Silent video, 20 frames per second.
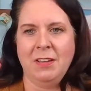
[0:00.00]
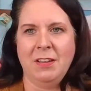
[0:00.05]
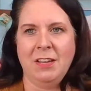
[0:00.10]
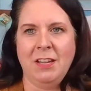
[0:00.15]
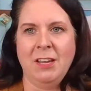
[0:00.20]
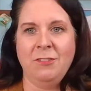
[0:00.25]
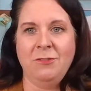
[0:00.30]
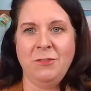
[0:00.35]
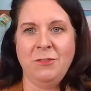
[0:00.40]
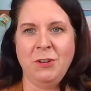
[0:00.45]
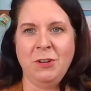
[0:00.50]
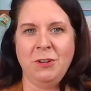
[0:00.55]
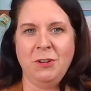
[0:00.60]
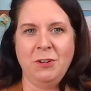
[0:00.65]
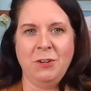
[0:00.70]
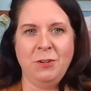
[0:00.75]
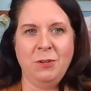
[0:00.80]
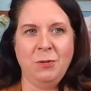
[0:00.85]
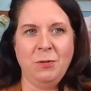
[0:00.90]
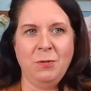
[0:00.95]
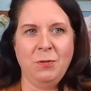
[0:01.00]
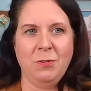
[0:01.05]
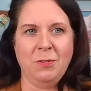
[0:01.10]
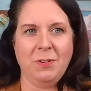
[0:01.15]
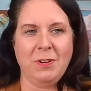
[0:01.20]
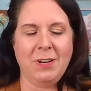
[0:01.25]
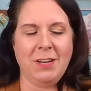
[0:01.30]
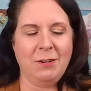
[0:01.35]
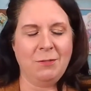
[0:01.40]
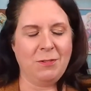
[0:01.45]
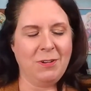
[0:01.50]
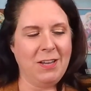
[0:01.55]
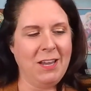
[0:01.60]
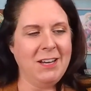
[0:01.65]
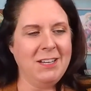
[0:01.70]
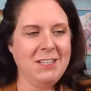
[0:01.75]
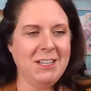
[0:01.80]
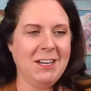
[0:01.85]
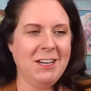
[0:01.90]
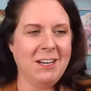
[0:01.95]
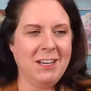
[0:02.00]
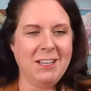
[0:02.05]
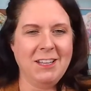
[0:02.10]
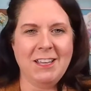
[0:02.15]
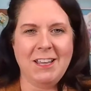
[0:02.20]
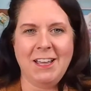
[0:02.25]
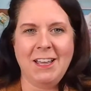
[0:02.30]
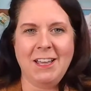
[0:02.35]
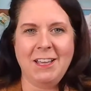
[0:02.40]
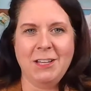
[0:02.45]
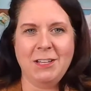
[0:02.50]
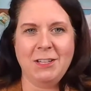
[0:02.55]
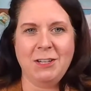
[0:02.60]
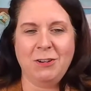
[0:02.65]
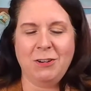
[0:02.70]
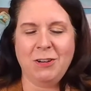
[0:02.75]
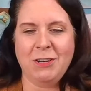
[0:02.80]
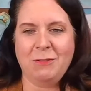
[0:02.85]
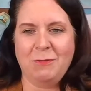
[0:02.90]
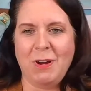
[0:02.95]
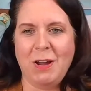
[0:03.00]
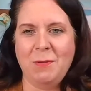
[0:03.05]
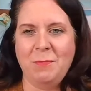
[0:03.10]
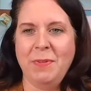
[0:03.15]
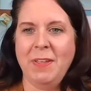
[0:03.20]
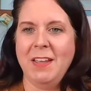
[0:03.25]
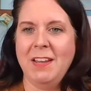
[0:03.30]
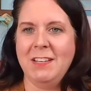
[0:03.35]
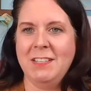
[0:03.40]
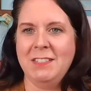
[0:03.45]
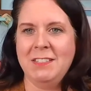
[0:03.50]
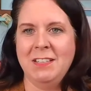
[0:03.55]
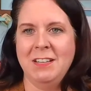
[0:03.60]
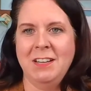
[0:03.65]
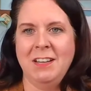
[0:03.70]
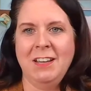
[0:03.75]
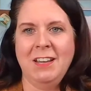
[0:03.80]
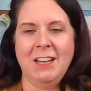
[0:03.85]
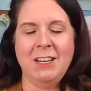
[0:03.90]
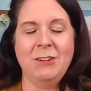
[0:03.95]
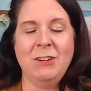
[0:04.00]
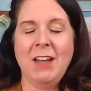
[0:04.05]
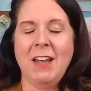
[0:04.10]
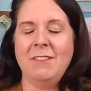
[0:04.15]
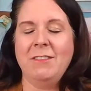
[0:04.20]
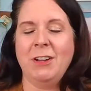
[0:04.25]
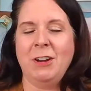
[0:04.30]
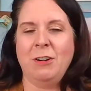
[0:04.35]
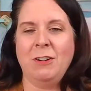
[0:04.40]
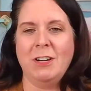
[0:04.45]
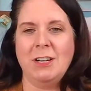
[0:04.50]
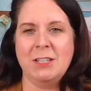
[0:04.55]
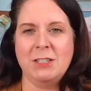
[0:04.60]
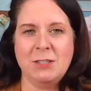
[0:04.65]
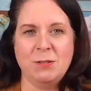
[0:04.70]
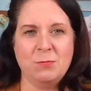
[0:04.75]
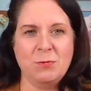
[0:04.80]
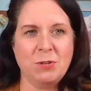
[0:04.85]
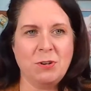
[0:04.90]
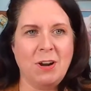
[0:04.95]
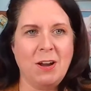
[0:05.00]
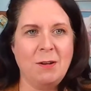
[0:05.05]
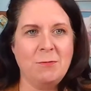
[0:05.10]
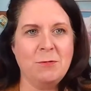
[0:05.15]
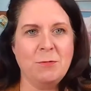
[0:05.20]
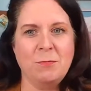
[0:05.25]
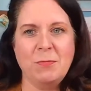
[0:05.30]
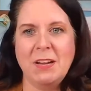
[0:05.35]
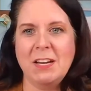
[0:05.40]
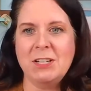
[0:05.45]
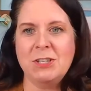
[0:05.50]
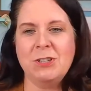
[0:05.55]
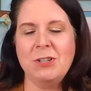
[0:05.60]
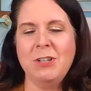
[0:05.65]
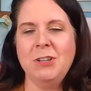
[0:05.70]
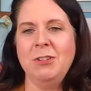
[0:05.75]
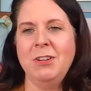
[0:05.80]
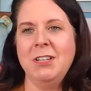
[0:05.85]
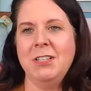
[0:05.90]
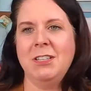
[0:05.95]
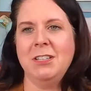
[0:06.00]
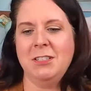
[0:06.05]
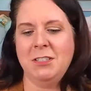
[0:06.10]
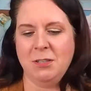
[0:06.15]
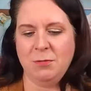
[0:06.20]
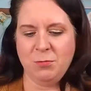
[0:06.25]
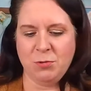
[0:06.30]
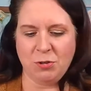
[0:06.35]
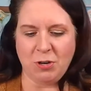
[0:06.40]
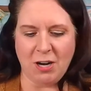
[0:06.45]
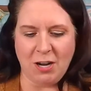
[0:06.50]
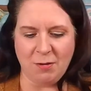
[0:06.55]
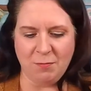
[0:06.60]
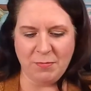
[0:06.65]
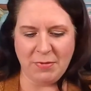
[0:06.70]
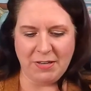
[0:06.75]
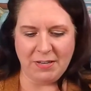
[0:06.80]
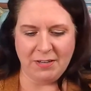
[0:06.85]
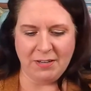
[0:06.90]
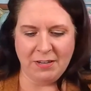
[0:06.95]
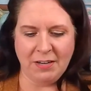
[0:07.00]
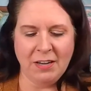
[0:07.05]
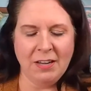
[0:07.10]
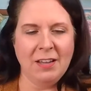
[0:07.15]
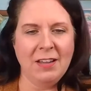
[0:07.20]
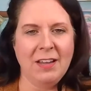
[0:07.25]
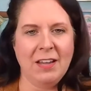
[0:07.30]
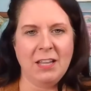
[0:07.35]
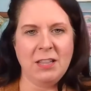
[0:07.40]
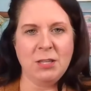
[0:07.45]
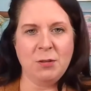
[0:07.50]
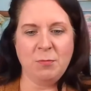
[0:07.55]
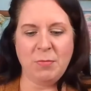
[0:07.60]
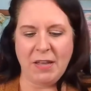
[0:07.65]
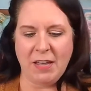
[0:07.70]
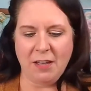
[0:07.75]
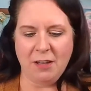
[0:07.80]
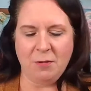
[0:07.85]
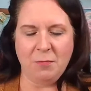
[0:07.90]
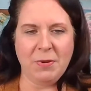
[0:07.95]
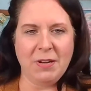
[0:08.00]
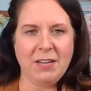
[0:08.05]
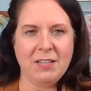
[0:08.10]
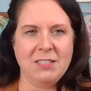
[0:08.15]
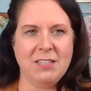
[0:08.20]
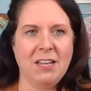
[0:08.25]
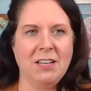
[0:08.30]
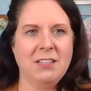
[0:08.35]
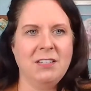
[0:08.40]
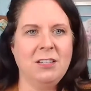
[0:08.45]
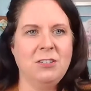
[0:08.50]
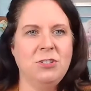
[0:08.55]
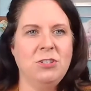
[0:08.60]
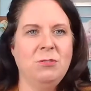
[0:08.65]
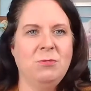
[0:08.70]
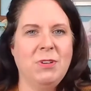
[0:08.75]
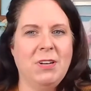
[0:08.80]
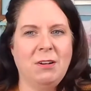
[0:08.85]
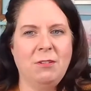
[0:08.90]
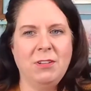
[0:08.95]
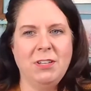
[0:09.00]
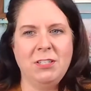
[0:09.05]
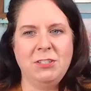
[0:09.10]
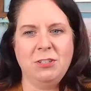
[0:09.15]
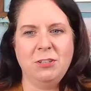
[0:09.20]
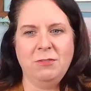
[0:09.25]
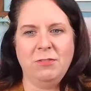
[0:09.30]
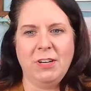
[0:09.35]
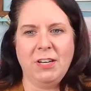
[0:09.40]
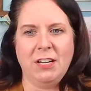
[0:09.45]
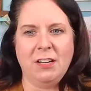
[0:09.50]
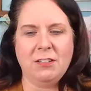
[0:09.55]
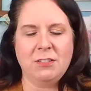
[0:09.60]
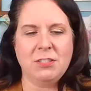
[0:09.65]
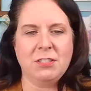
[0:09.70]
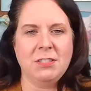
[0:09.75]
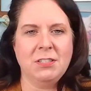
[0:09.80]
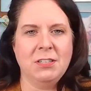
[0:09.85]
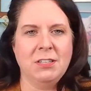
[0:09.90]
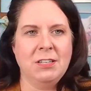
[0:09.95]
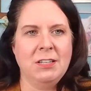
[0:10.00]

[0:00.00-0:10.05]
If you can relate to any of that, you're in the right place, and you haven't already subscribed, make sure you hit the subscribe button and the bell, because that tells you when I release new videos.